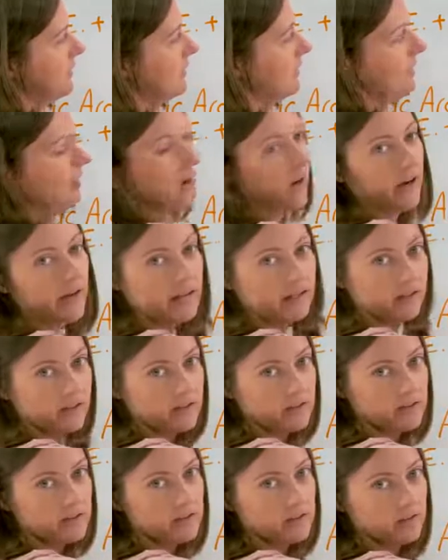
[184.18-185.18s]
the
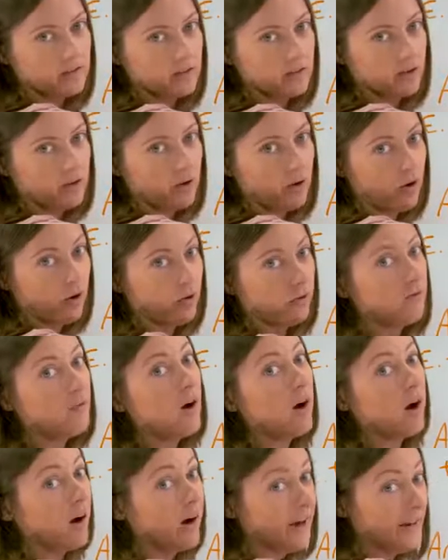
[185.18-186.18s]
island of
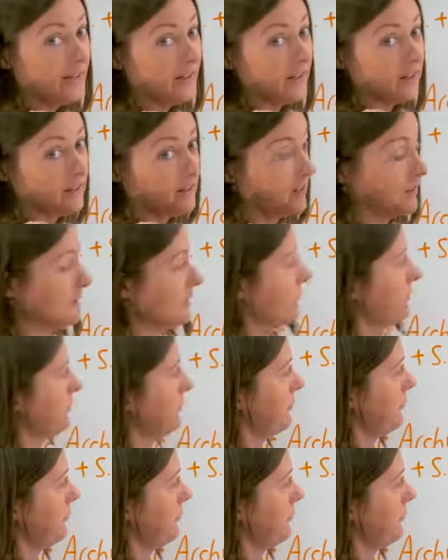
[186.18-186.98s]
Ireland.